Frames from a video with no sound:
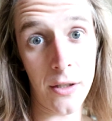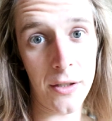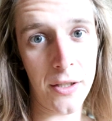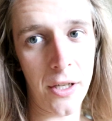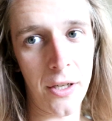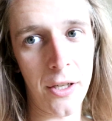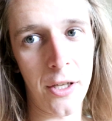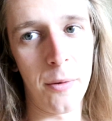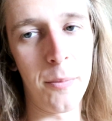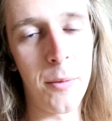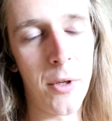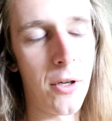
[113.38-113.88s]

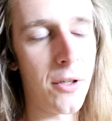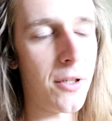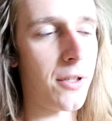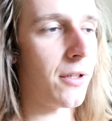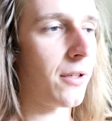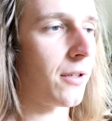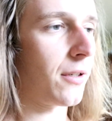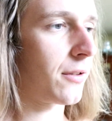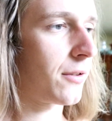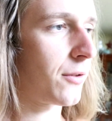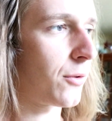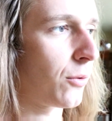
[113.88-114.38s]
U.S.,
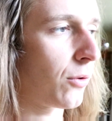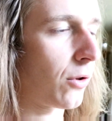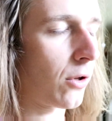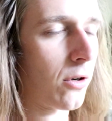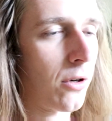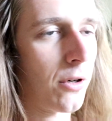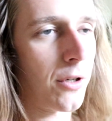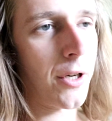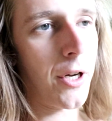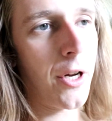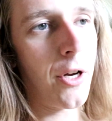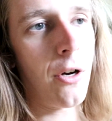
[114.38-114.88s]
uh,
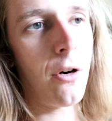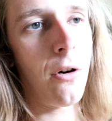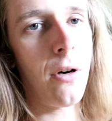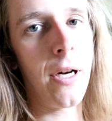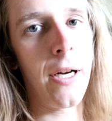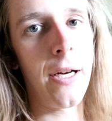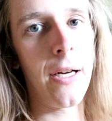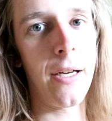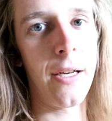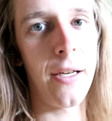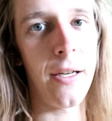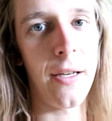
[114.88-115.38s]
U.S., Canada,
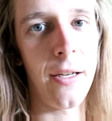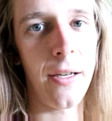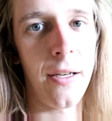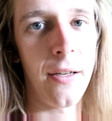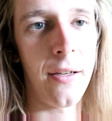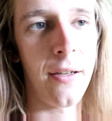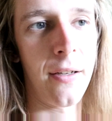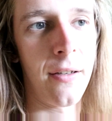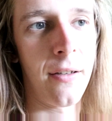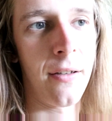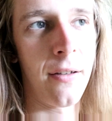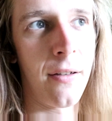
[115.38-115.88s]

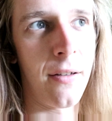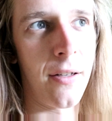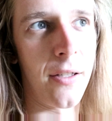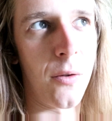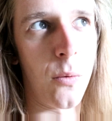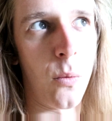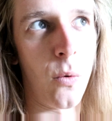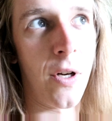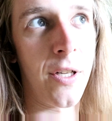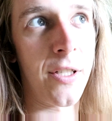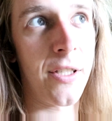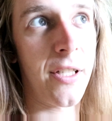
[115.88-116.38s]
Mexico.
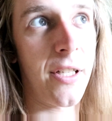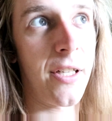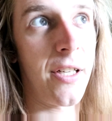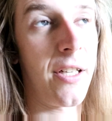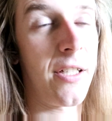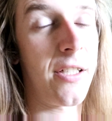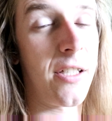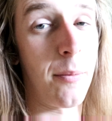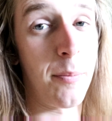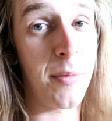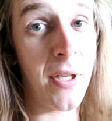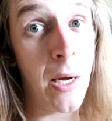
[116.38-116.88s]
I'll be in
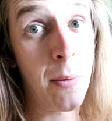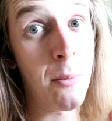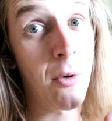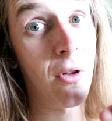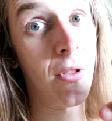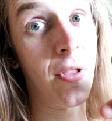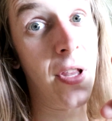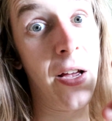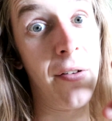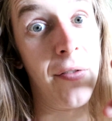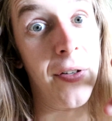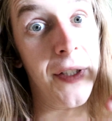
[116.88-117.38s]
all of
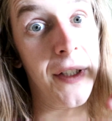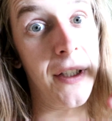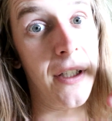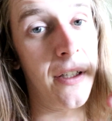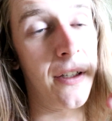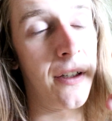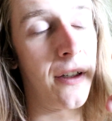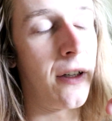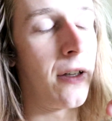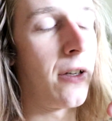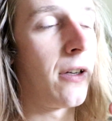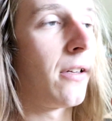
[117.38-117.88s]
them.
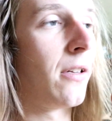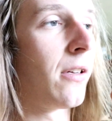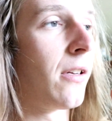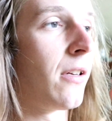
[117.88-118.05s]
What?